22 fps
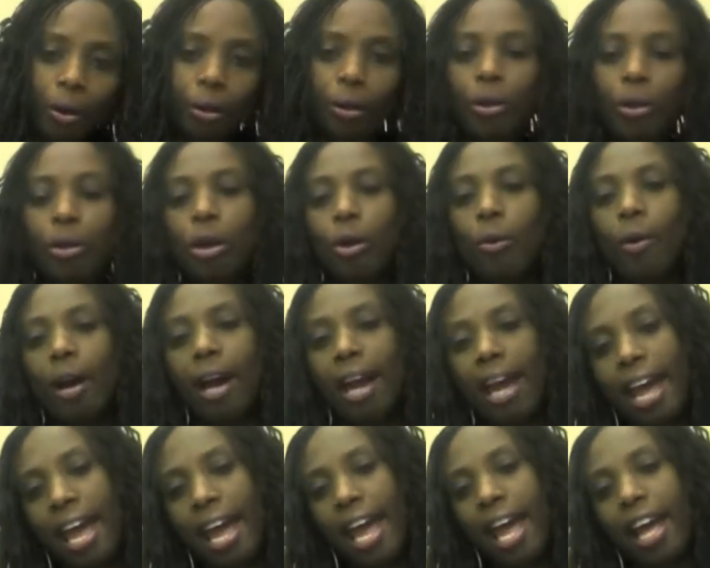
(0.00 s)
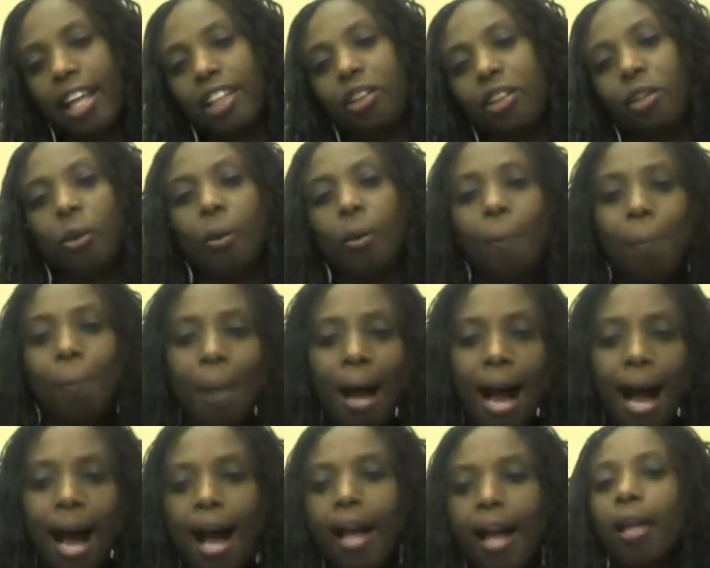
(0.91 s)
You know, I had to
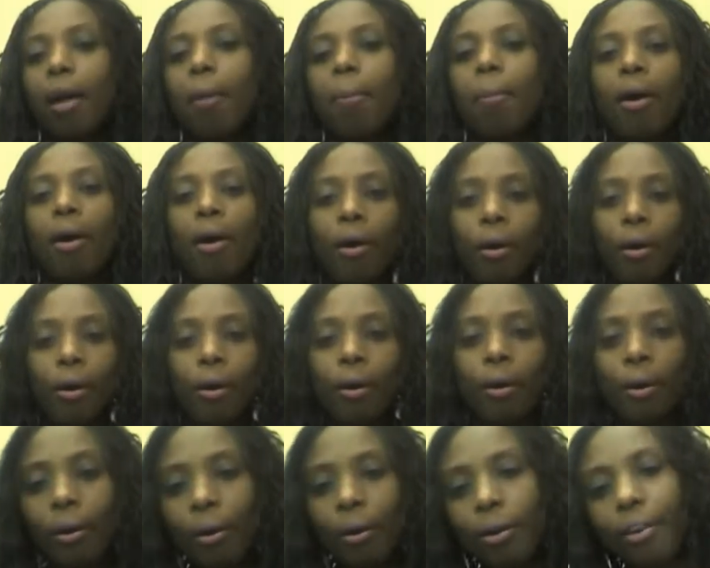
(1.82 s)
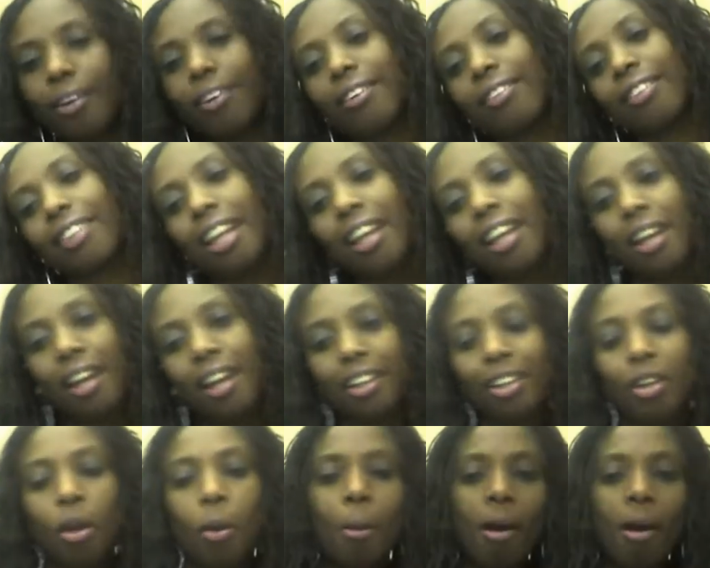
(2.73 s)
buy a part
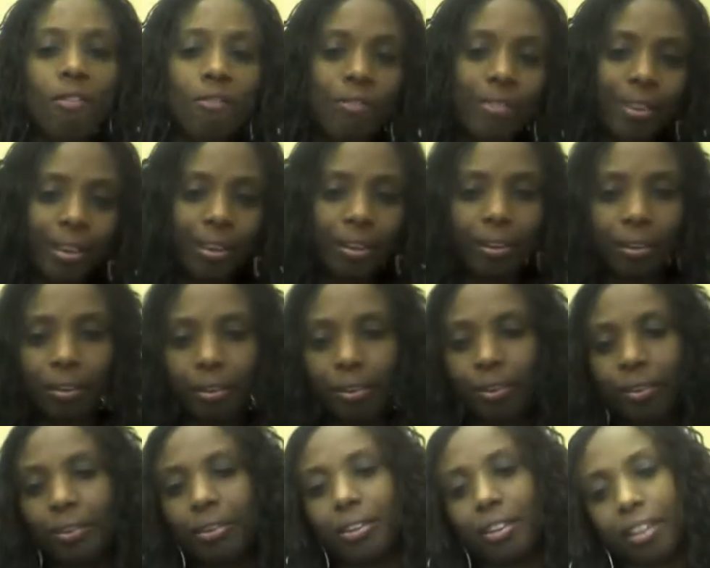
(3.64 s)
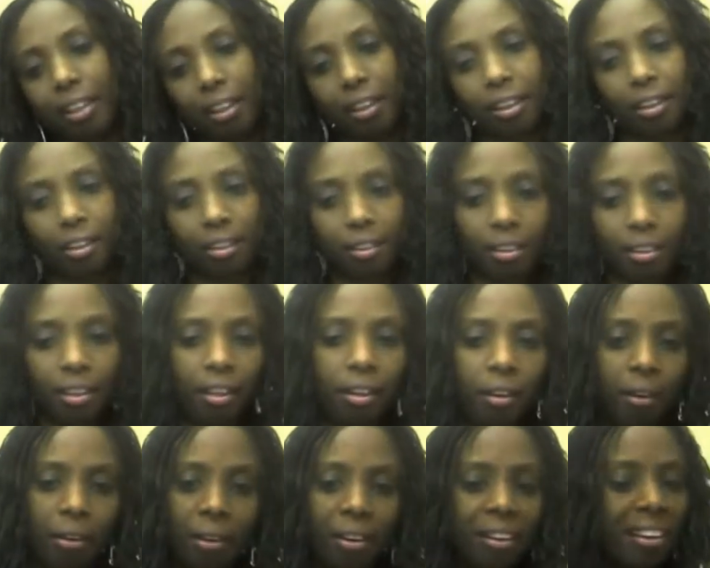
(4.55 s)
to my fingers and
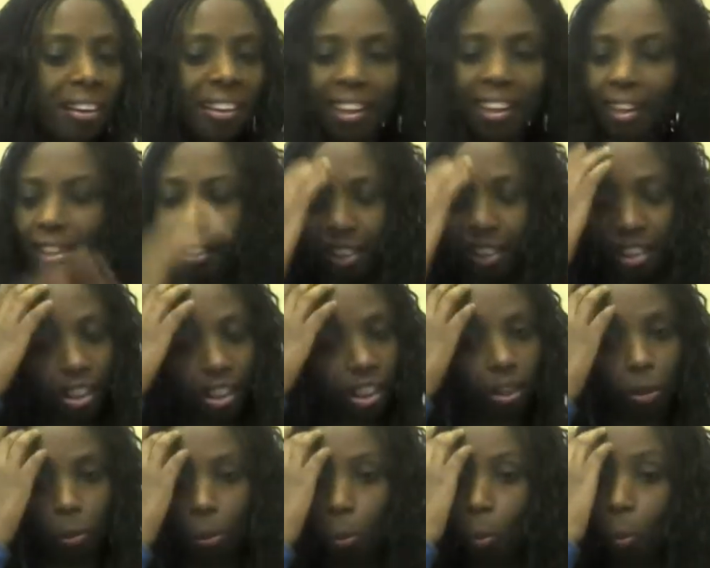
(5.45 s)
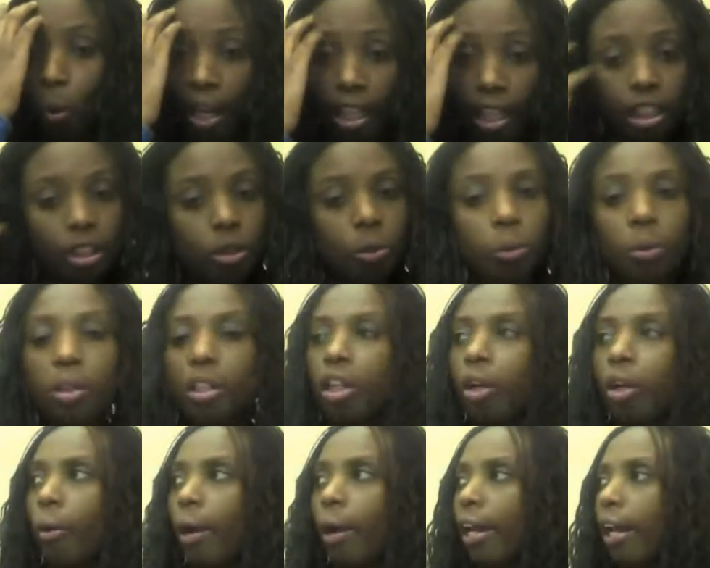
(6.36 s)
they are like it's way too
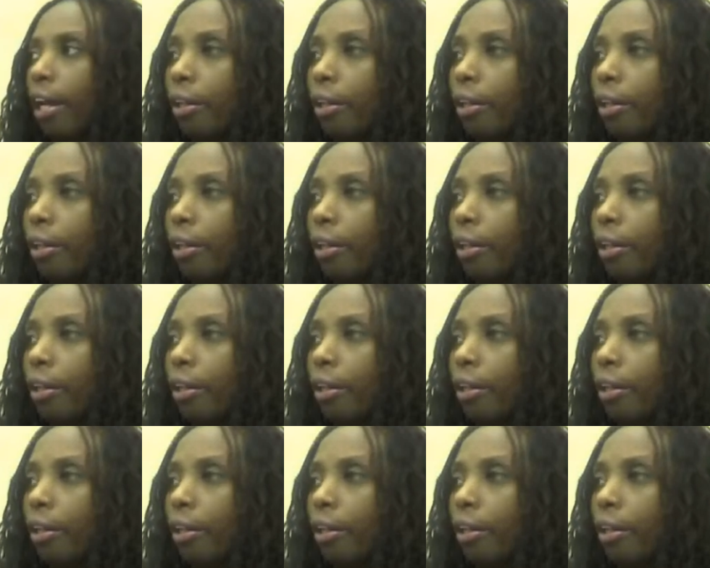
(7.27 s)
slow.